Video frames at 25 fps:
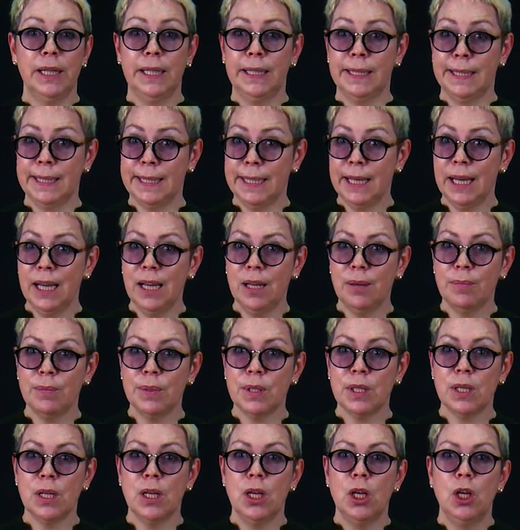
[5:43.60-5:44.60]
at
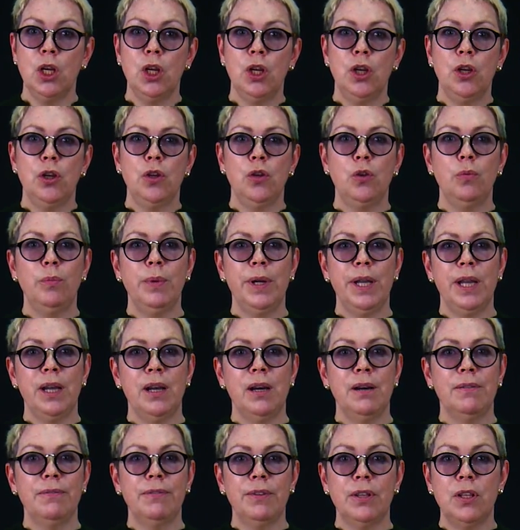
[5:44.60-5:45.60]
times, you may
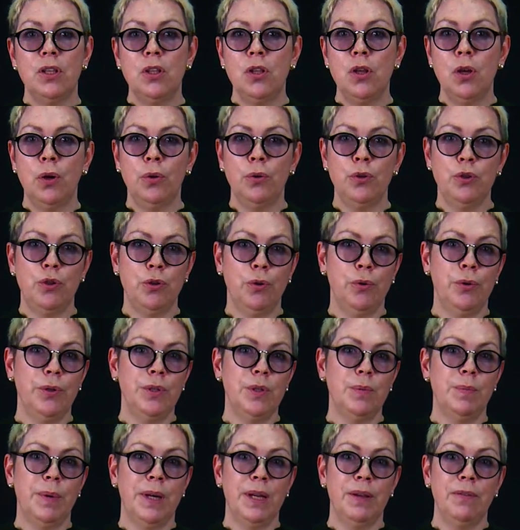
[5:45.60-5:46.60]
have no choice
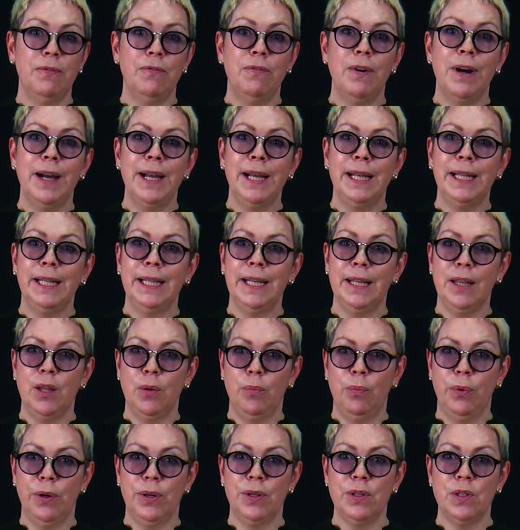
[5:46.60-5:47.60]
but violate the
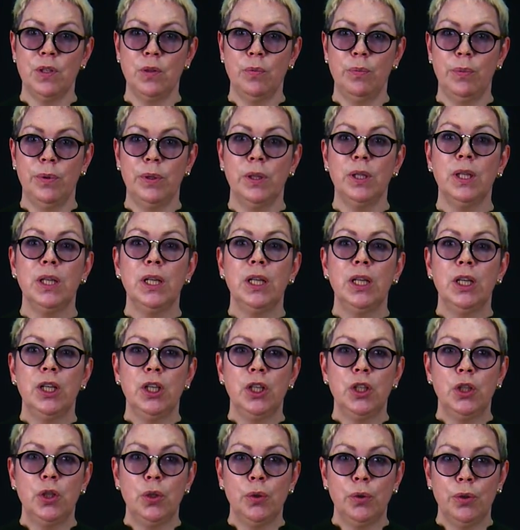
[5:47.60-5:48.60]
principle
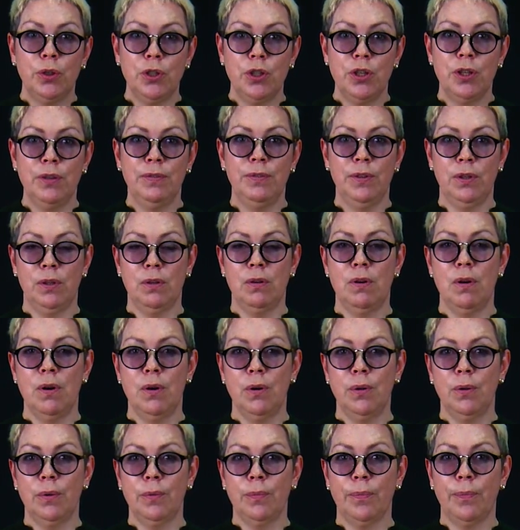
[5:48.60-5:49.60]
to achieve your
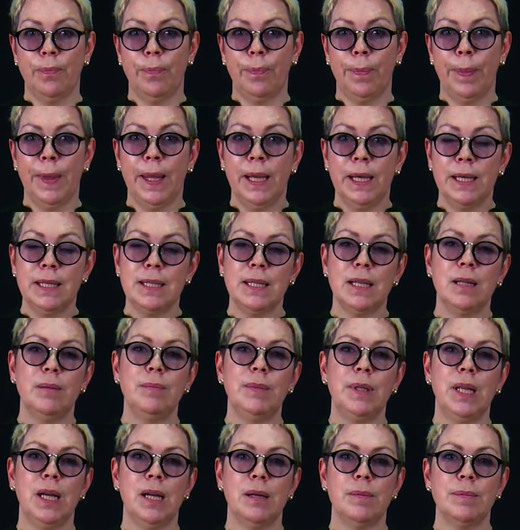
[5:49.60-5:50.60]
goal.
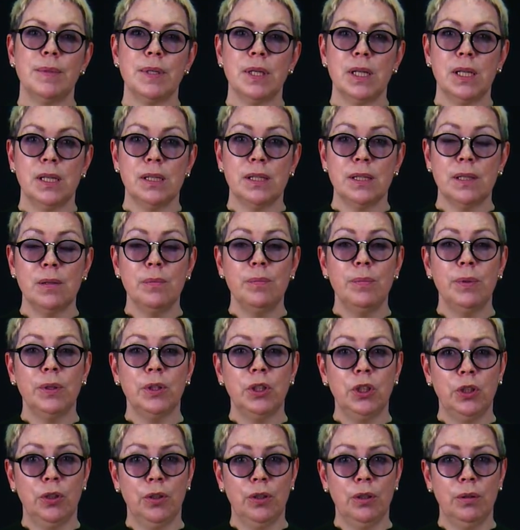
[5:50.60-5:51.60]
Sometimes, a simple
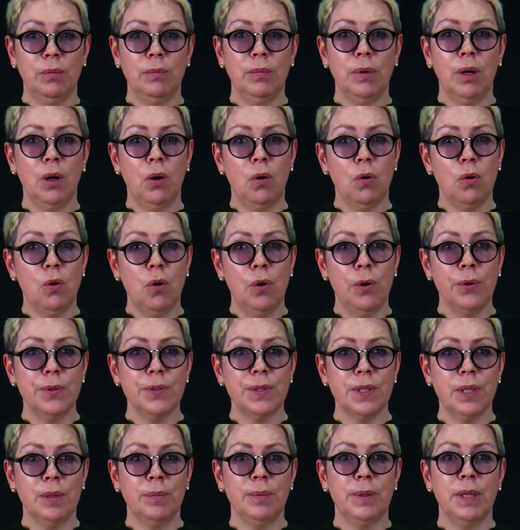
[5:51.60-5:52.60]
term or
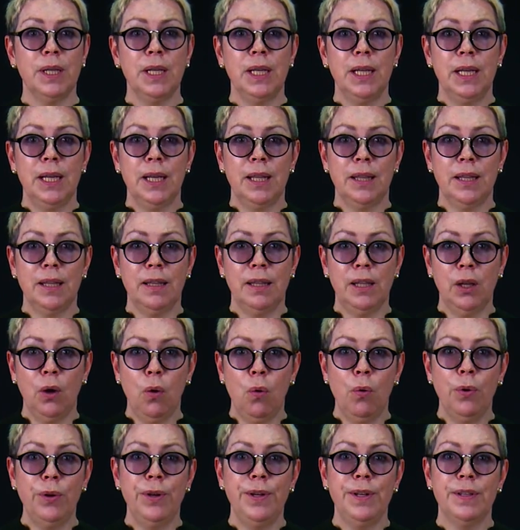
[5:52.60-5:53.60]
concept that the
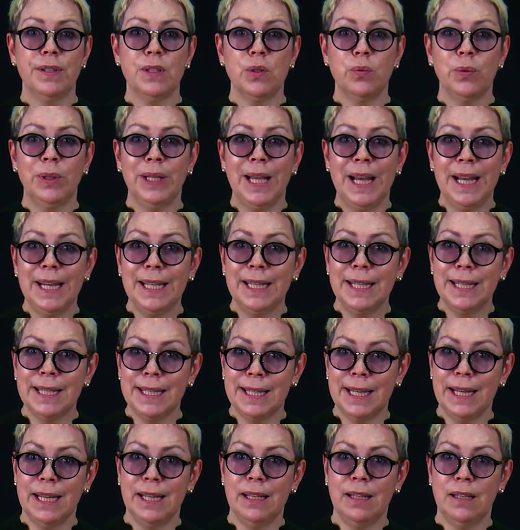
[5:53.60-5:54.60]
audience will
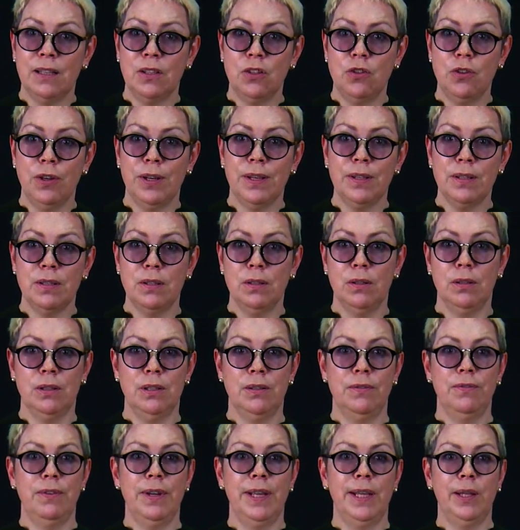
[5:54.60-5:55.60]
understand is just not
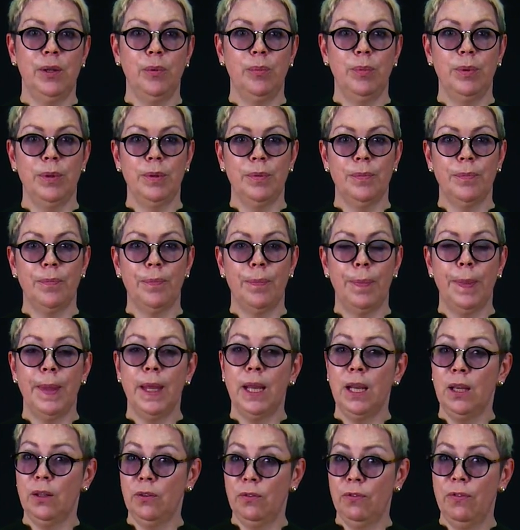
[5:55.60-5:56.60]
available.
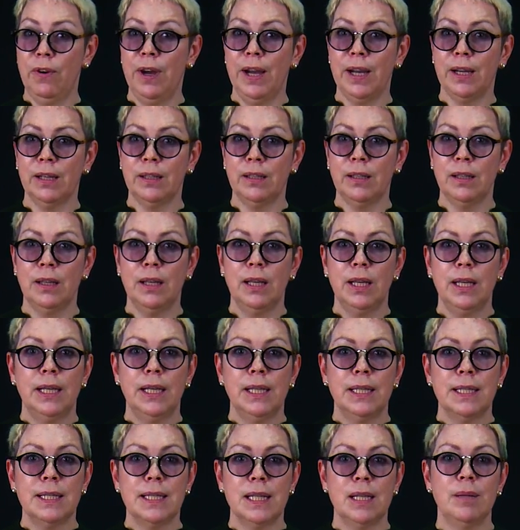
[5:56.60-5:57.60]
In fact,
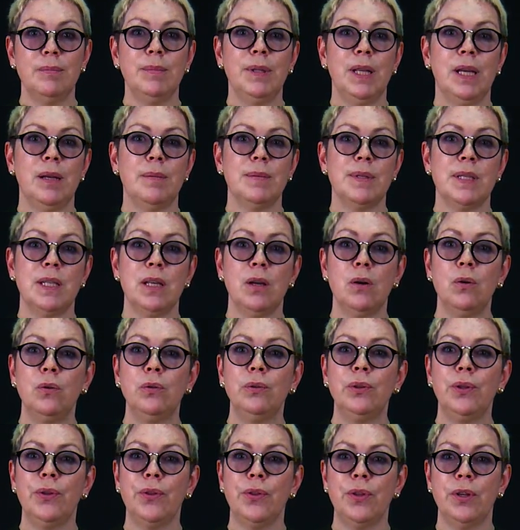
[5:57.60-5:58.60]
sometimes the
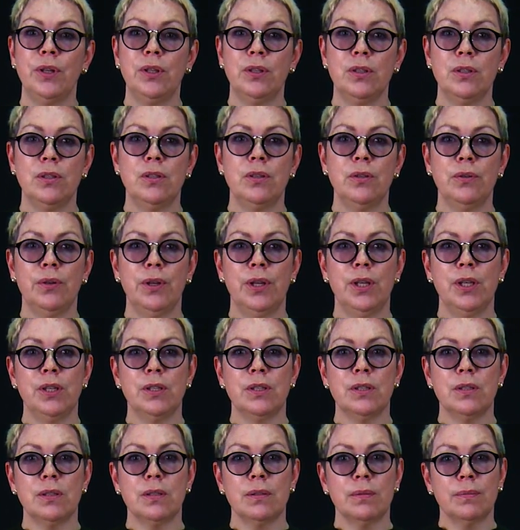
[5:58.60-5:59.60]
only thing to do
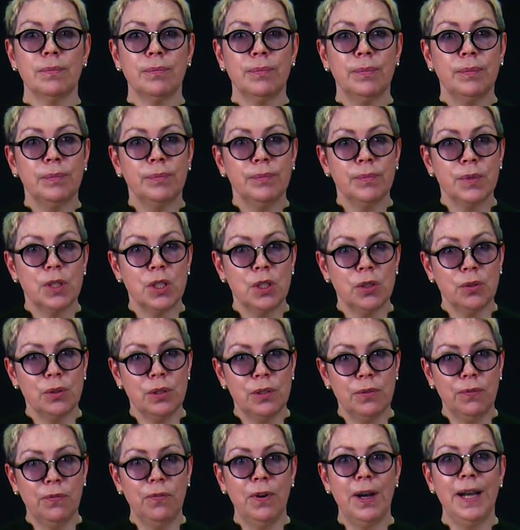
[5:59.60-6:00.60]
is to
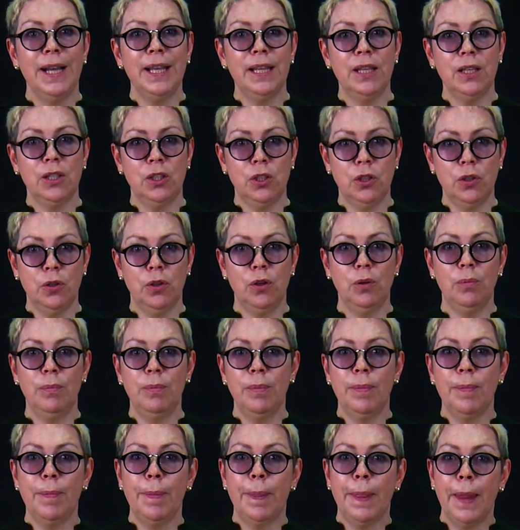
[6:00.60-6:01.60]
define the
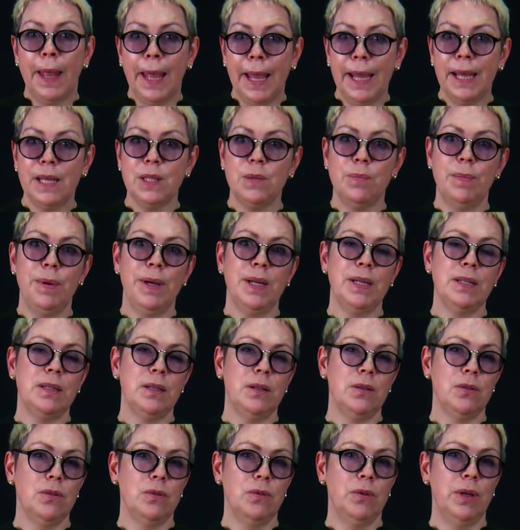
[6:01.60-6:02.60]
term as best
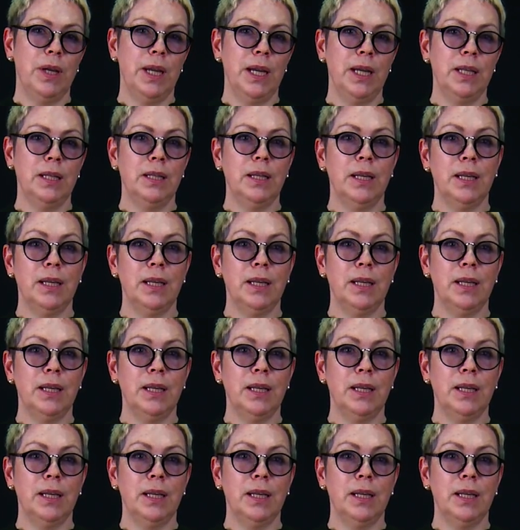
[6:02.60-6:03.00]
as you can